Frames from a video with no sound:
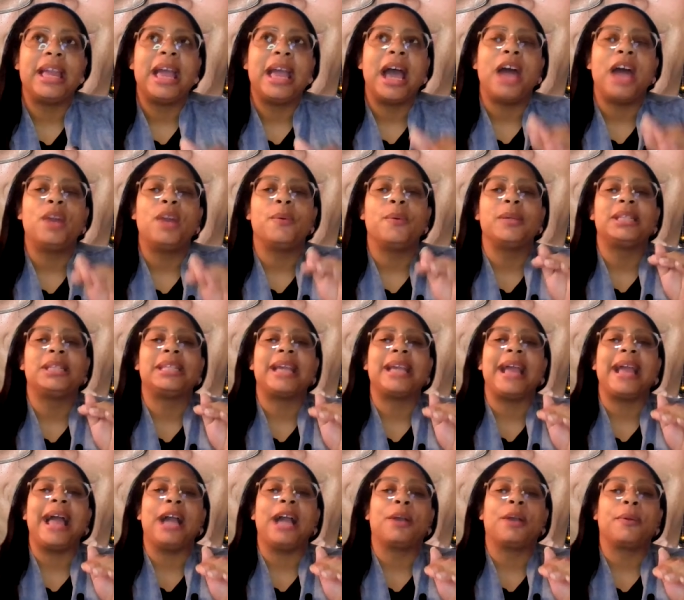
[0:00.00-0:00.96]
don't want to say
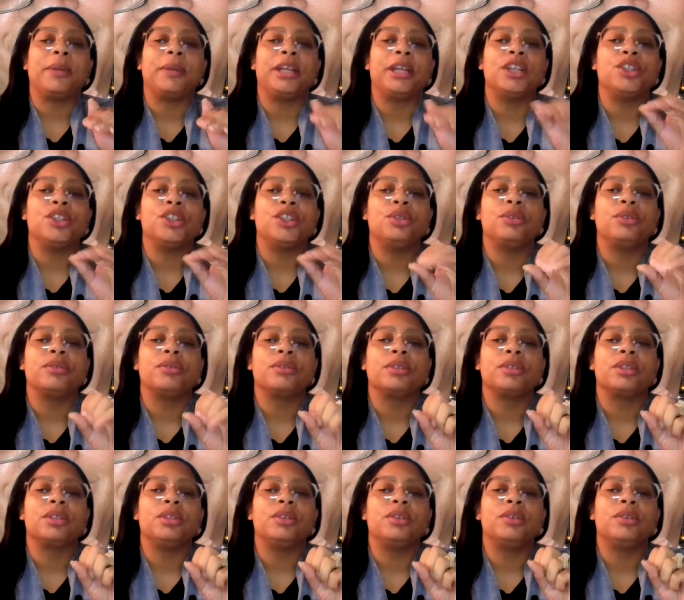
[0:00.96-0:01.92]
equity, because you'll
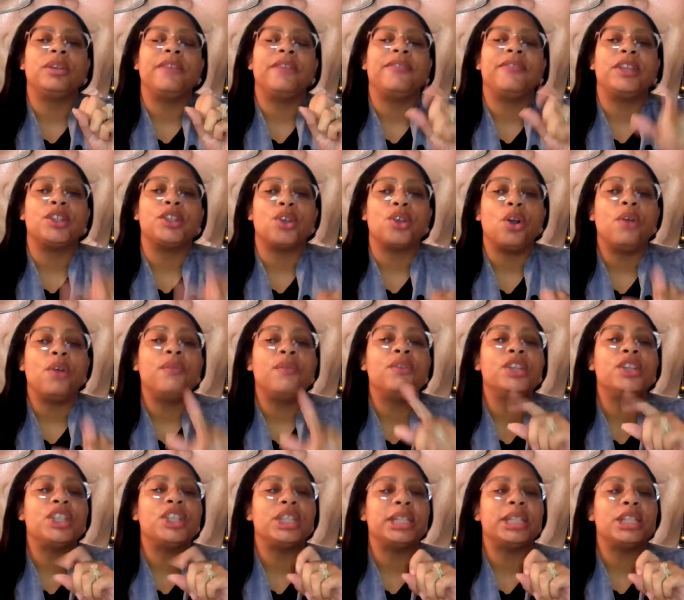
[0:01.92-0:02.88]
if there's
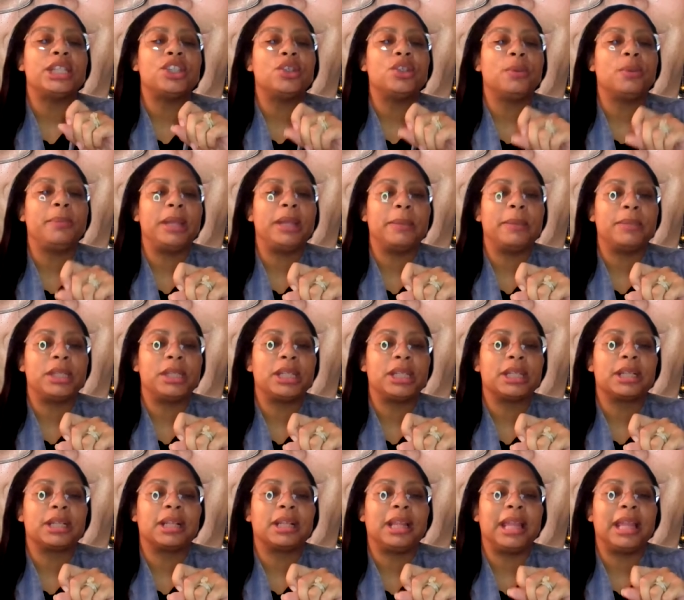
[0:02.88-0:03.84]
overages, you'll be able
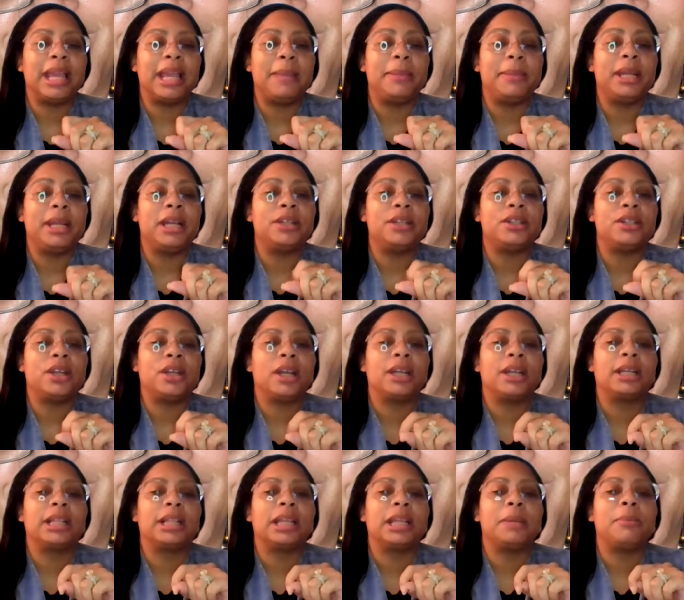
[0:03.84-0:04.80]
to claim it under
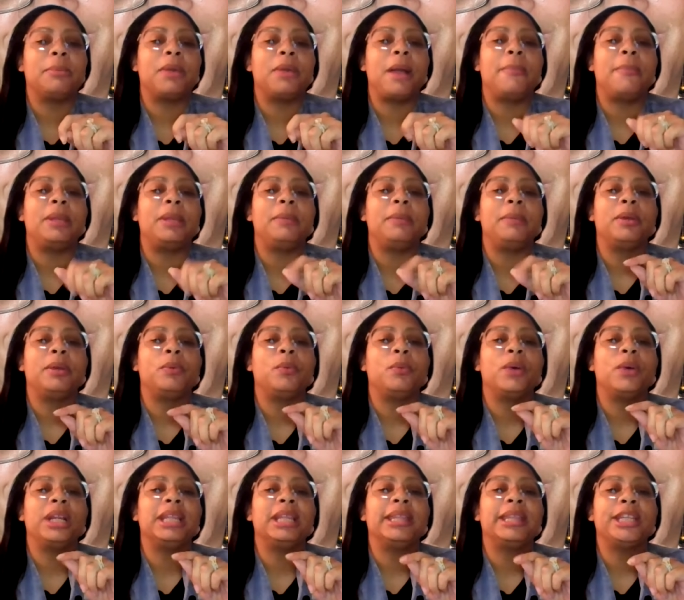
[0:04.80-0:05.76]
unclaimed property. But
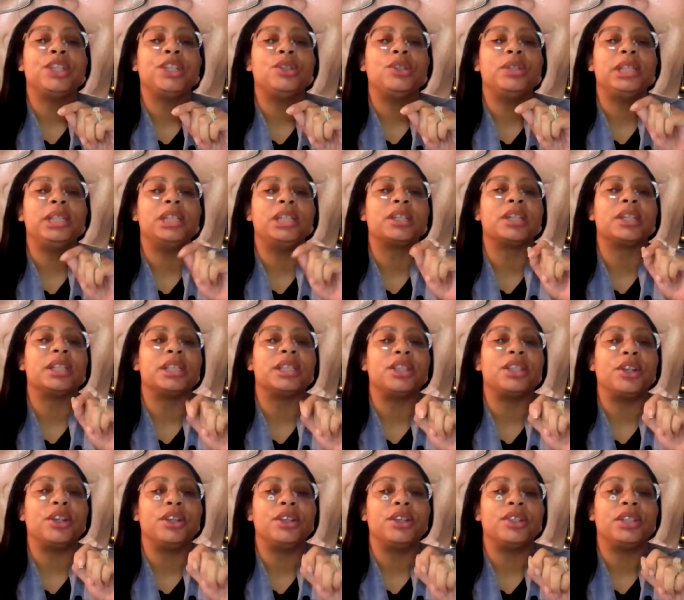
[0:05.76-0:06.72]
one of the things you need to
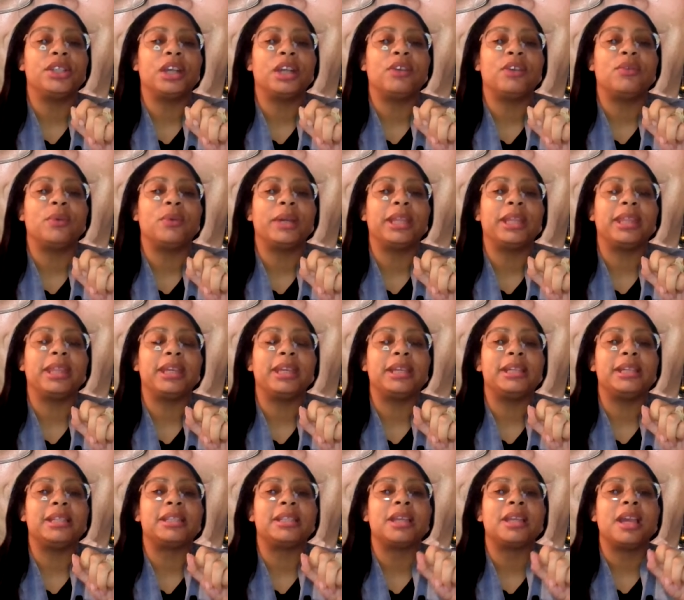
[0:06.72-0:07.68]
concern yourself with
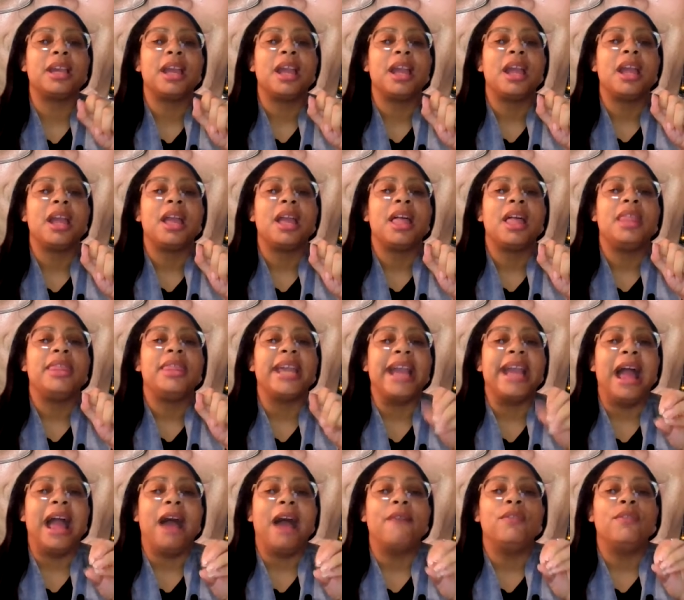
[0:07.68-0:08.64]
is they
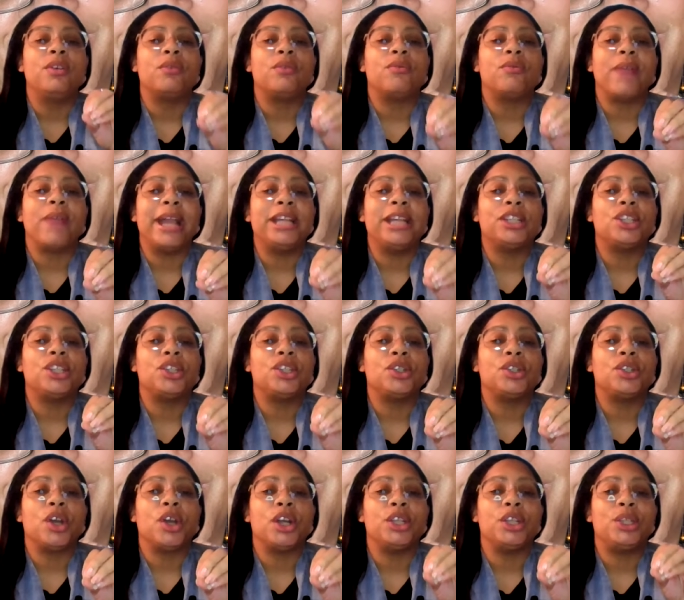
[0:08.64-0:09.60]
have the right to
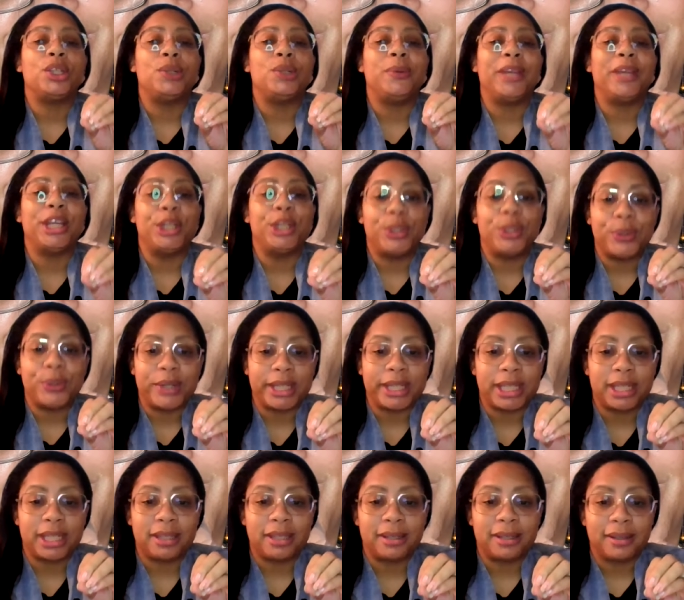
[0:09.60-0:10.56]
charge you
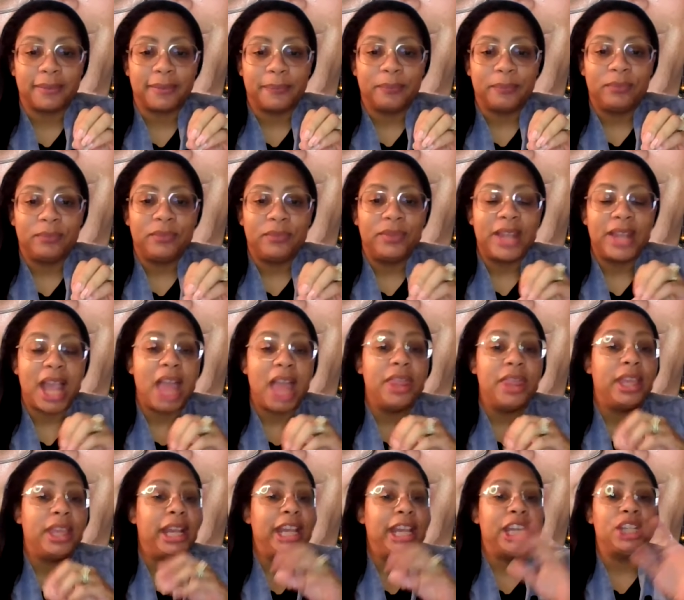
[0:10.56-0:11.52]
interest,
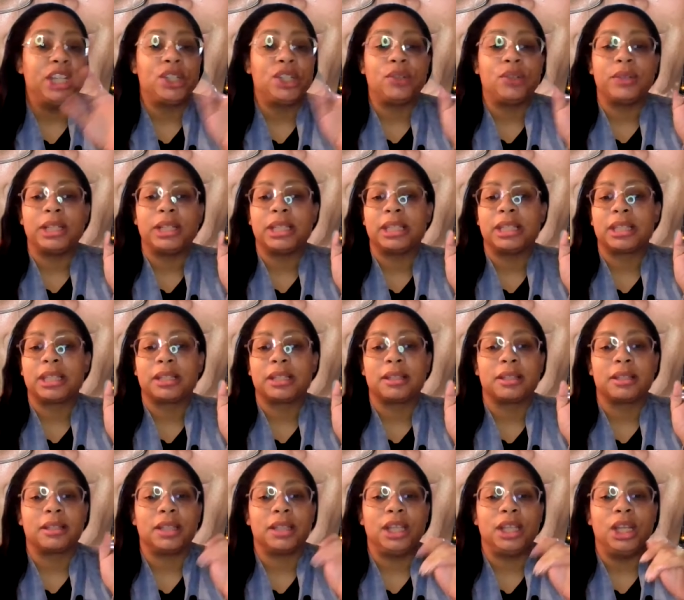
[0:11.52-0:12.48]
and the interest,
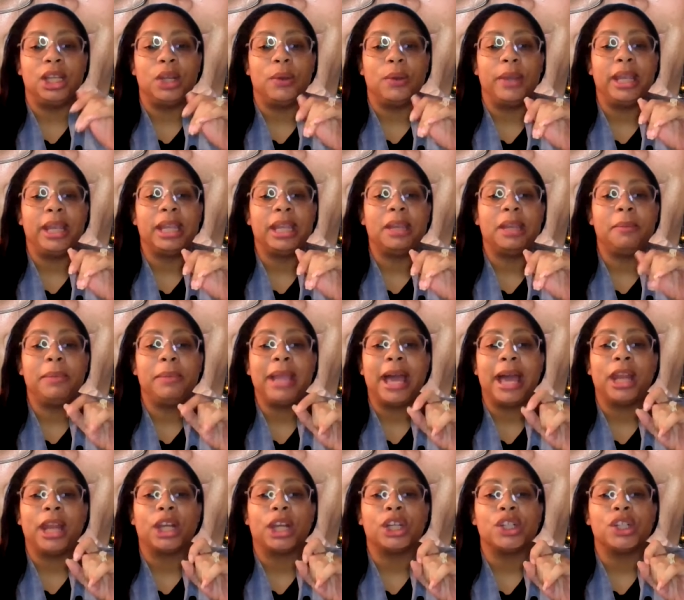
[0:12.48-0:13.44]
it can be
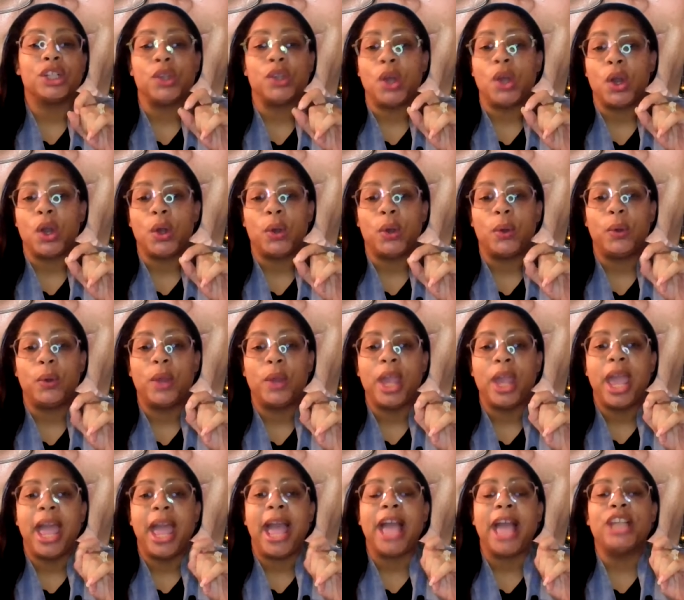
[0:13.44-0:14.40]
out of control.
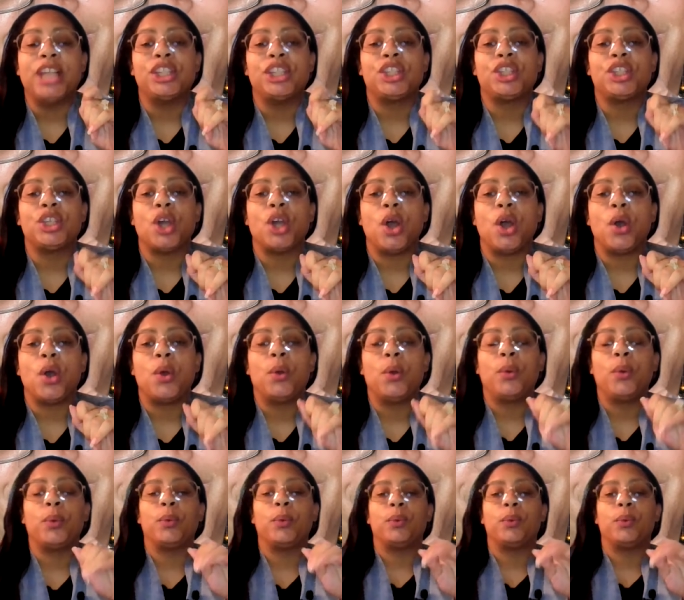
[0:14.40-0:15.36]
And so,